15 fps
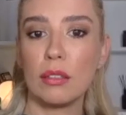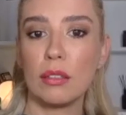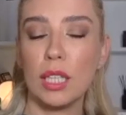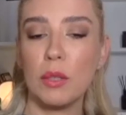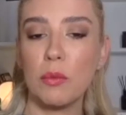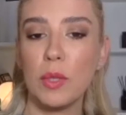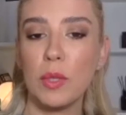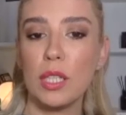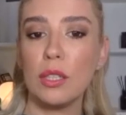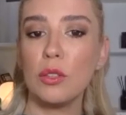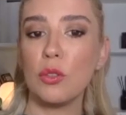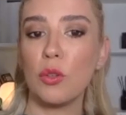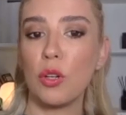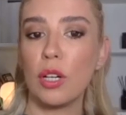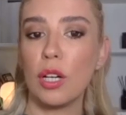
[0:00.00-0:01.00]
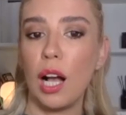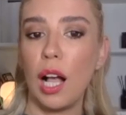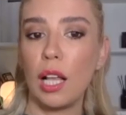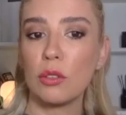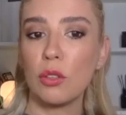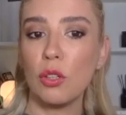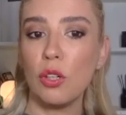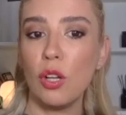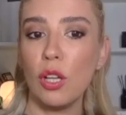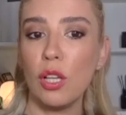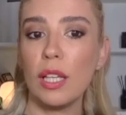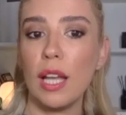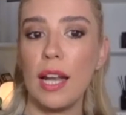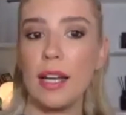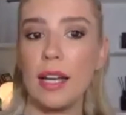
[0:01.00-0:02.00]
liquid or
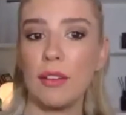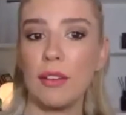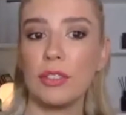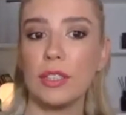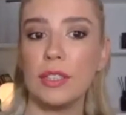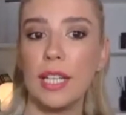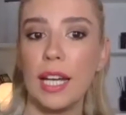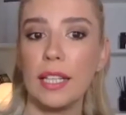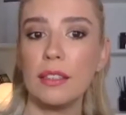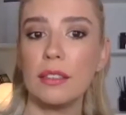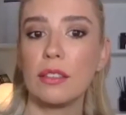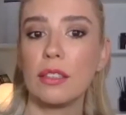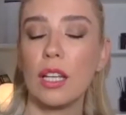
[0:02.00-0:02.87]
alcohol, and after that